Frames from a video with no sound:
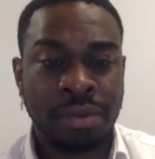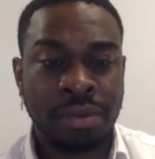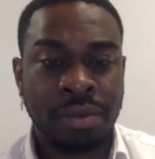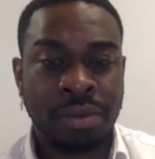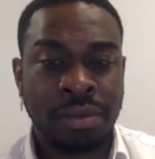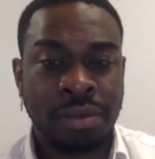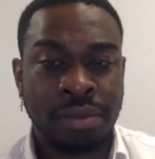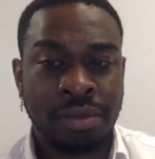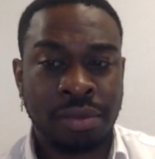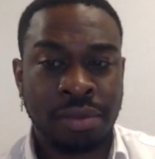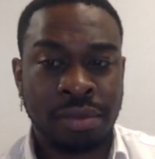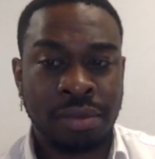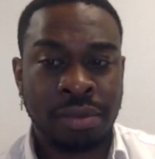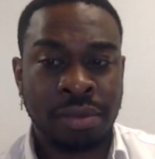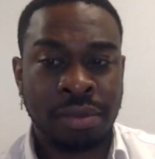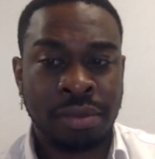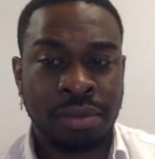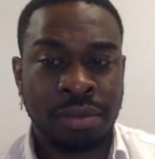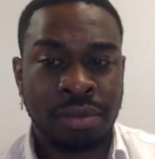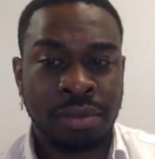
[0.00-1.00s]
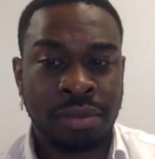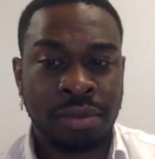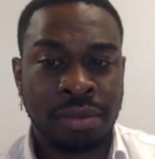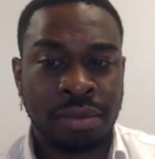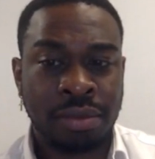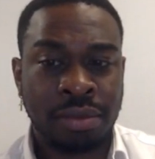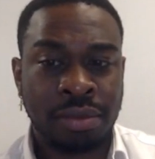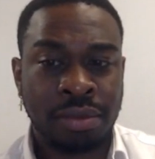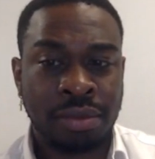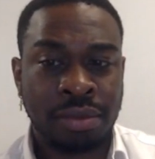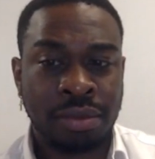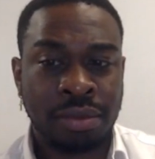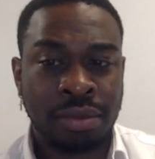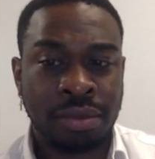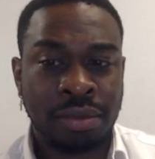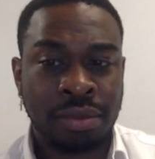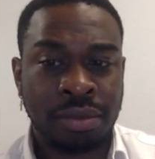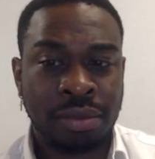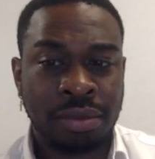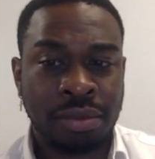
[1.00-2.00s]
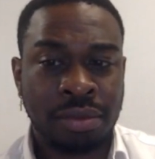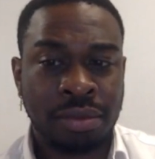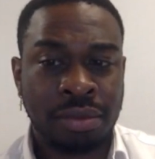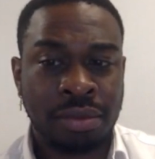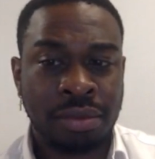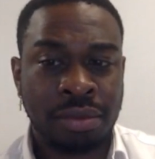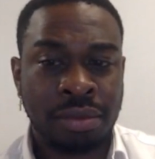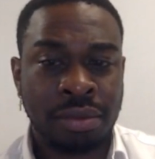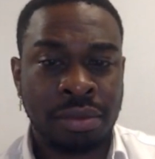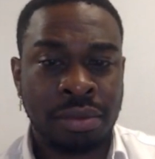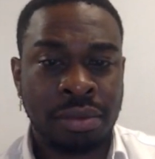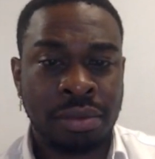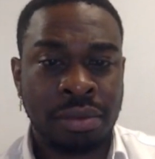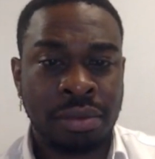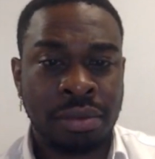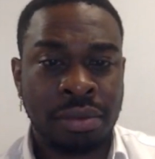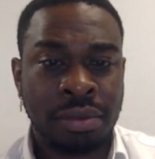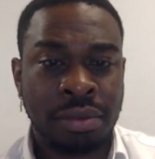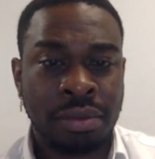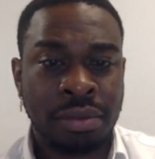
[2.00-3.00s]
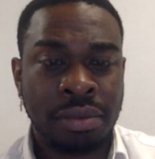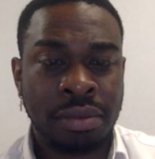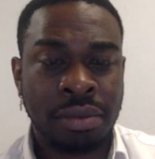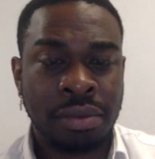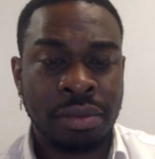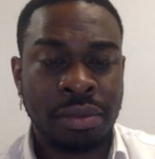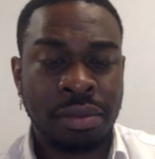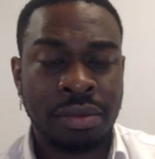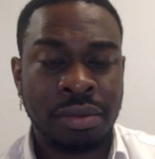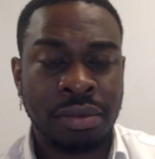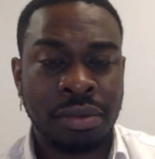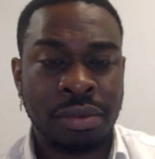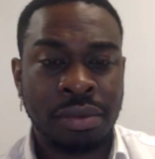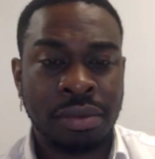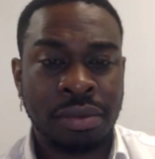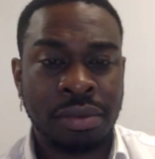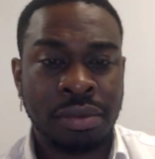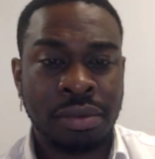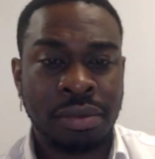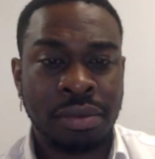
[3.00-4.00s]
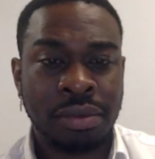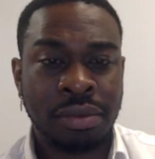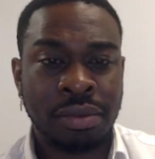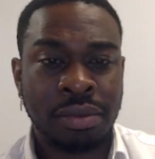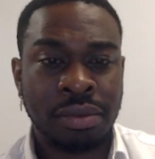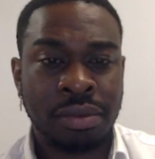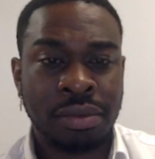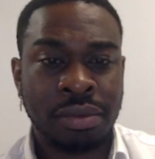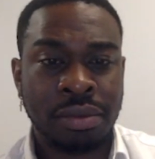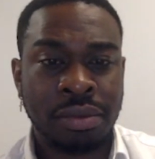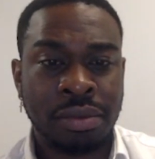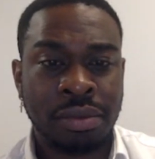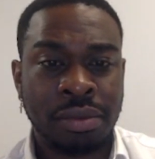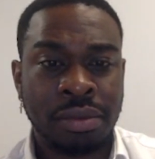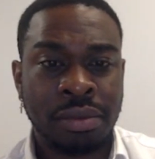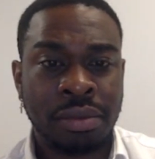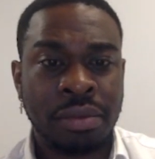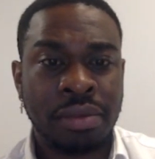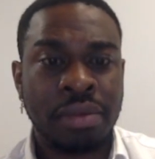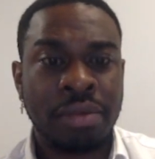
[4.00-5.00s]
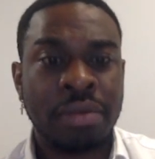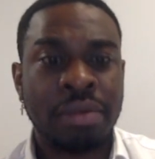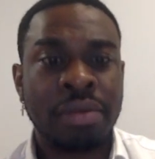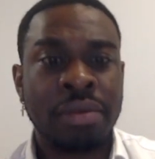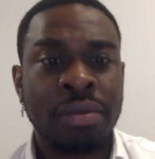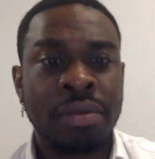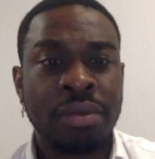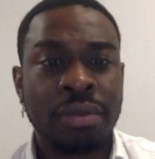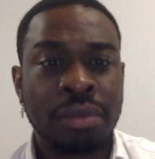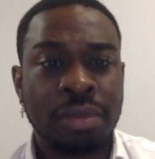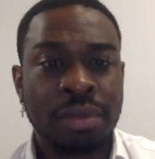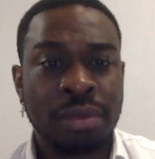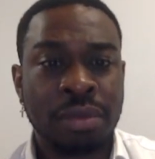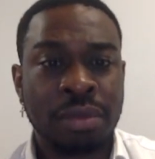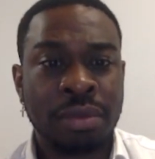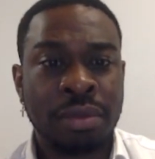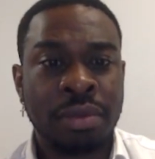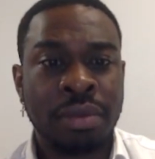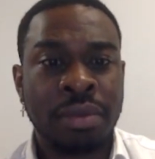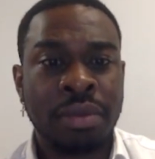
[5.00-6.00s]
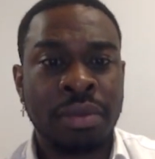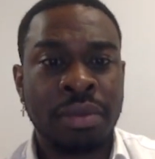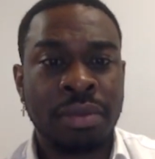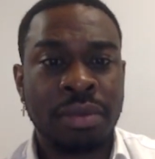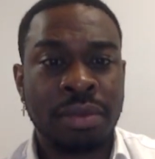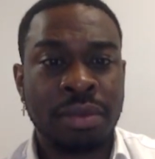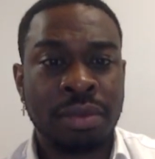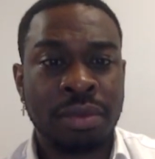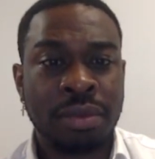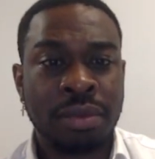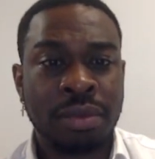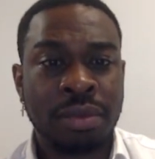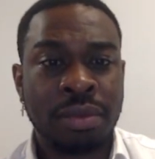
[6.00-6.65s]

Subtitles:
(silent)